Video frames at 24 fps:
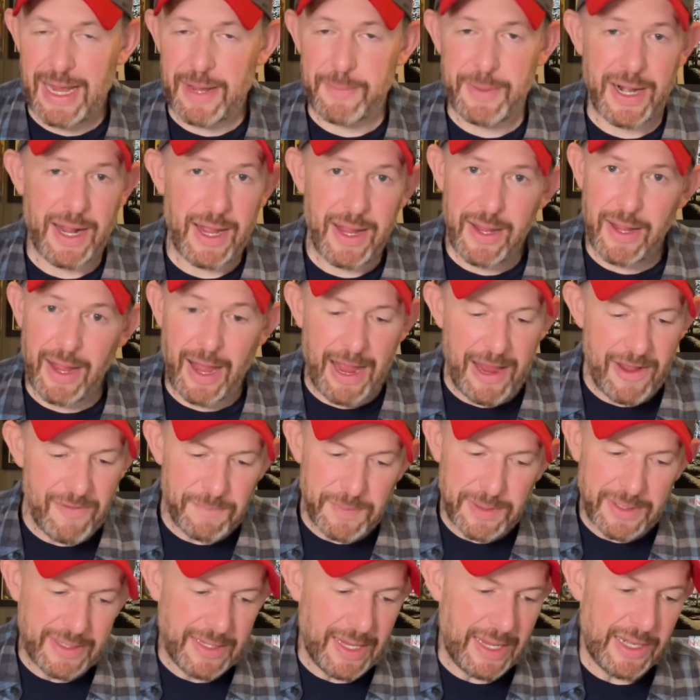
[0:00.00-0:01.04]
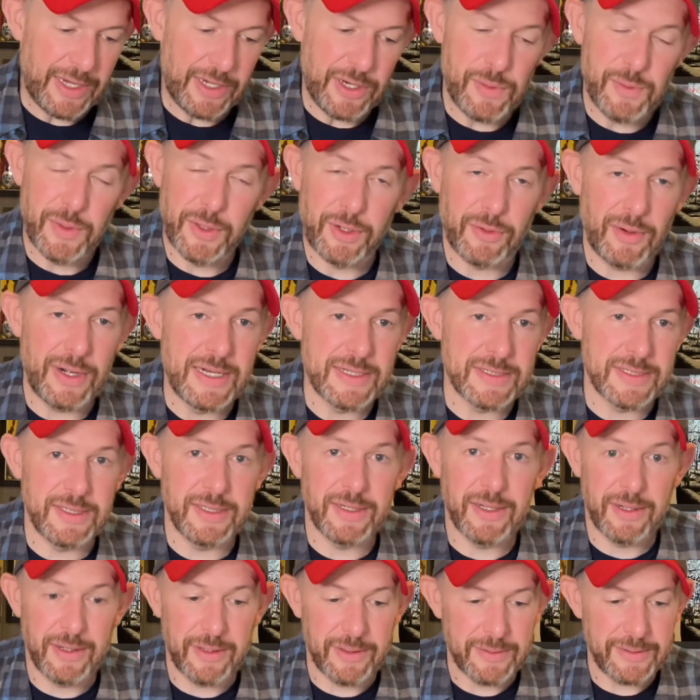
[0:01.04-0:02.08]
I mean, I've been kind of going
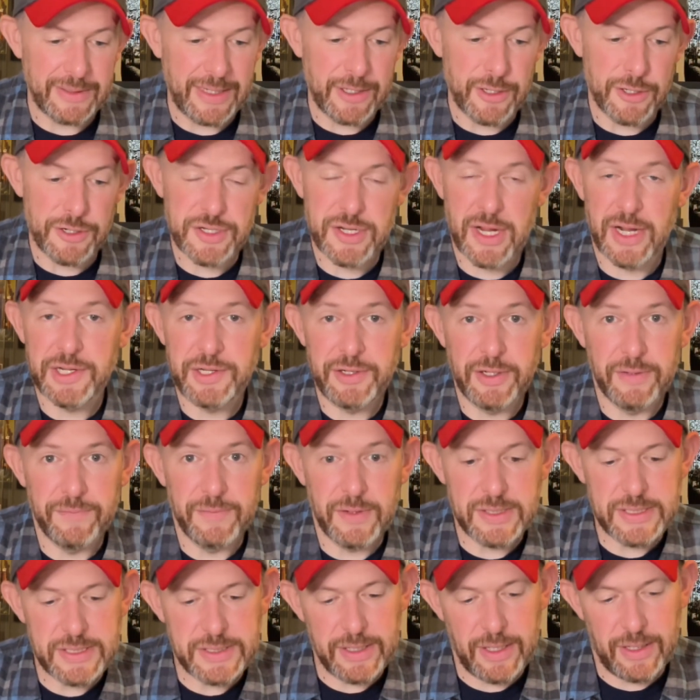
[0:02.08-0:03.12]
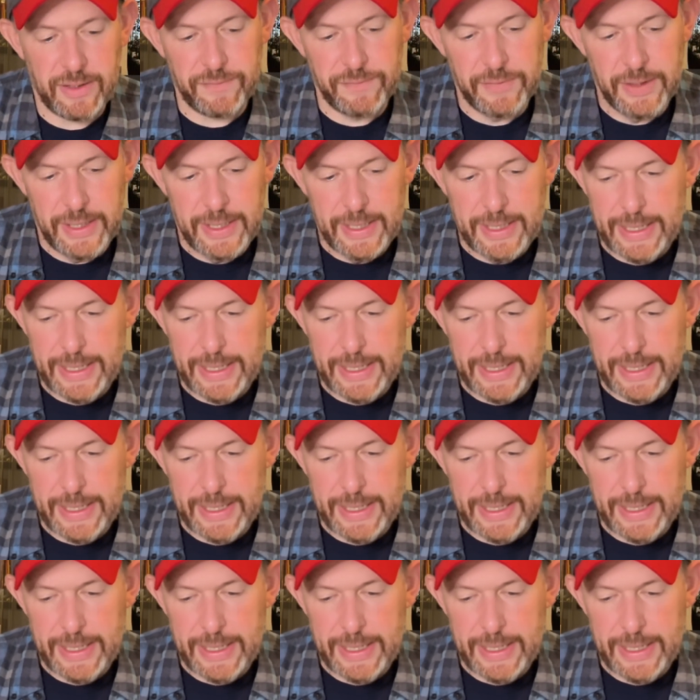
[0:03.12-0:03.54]
crazy on Energon Universe stuff.